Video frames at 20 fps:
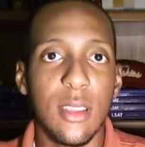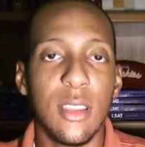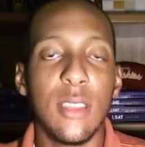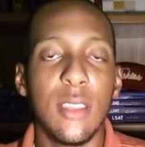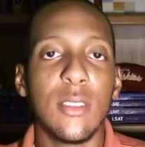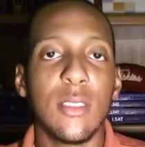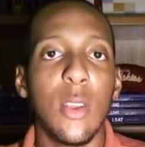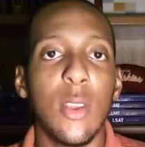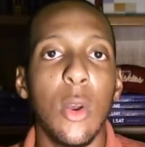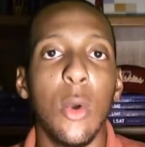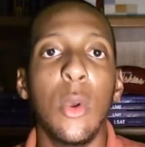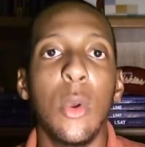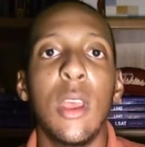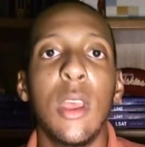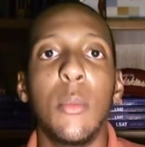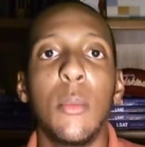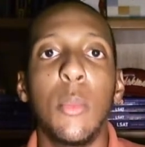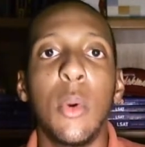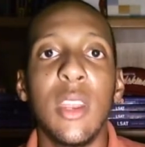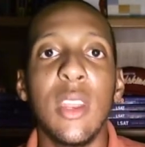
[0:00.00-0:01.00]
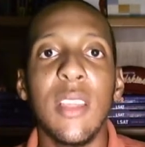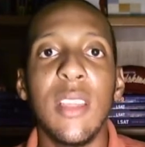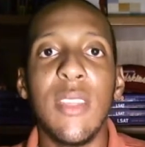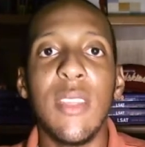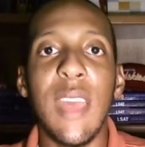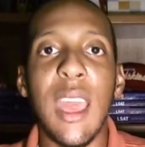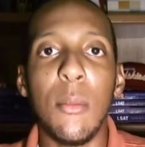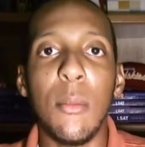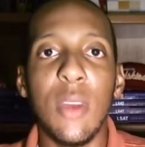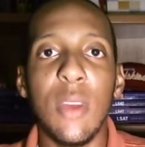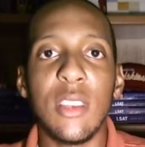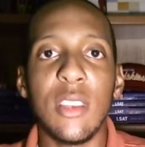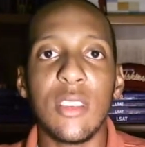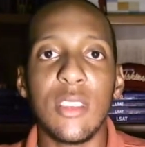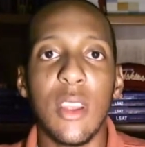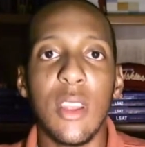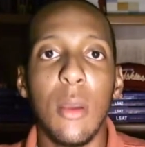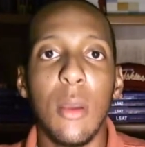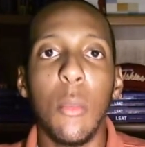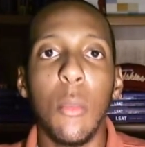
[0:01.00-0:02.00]
And so putting that
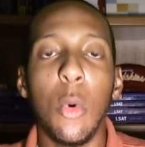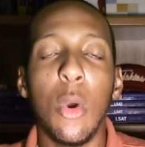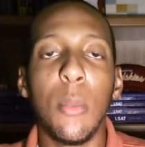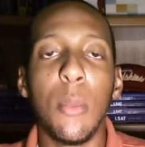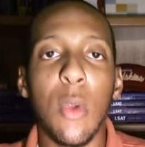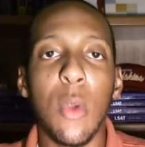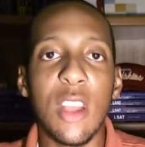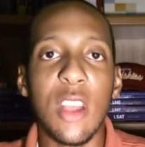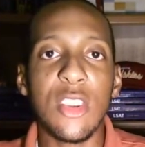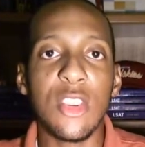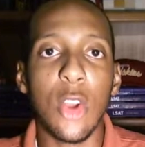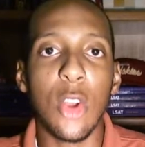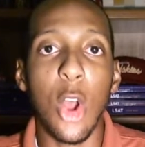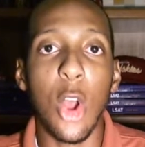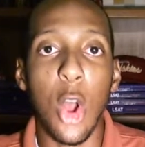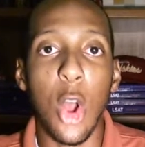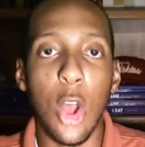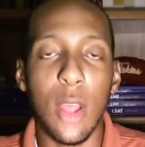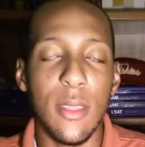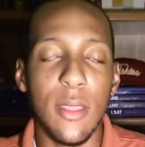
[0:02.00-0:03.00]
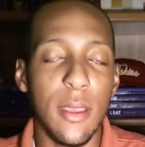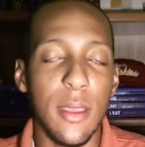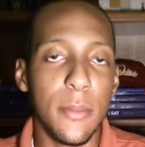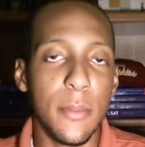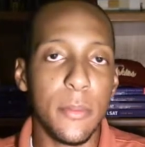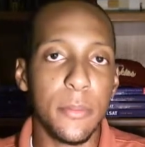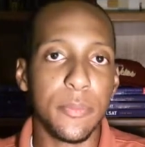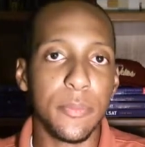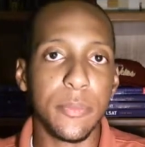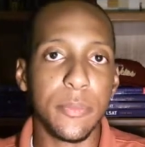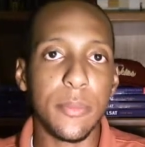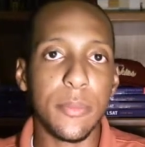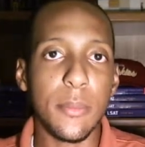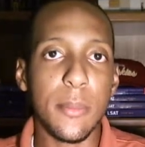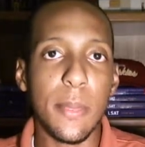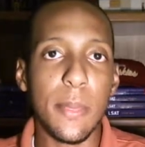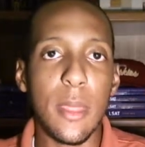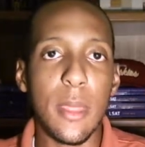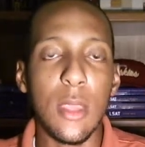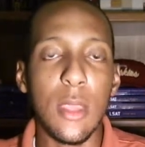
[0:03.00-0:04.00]
much more pressure on them
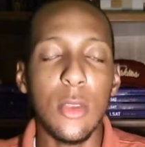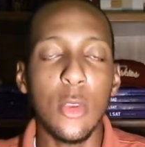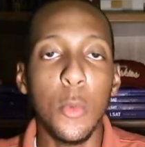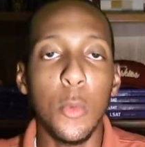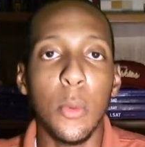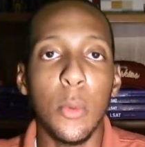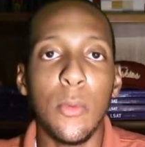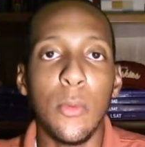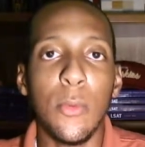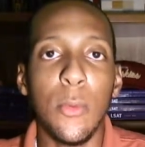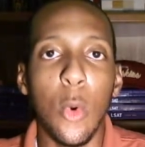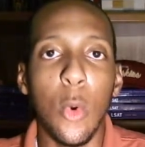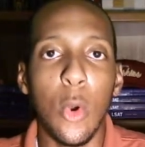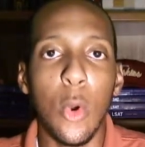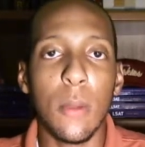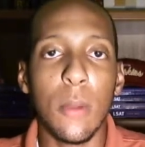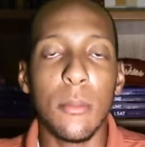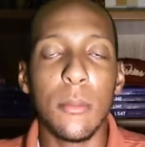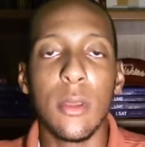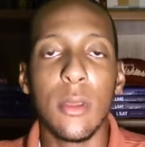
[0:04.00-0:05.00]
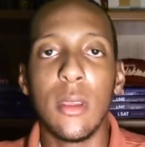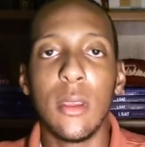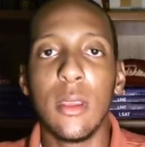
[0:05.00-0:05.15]
to perform,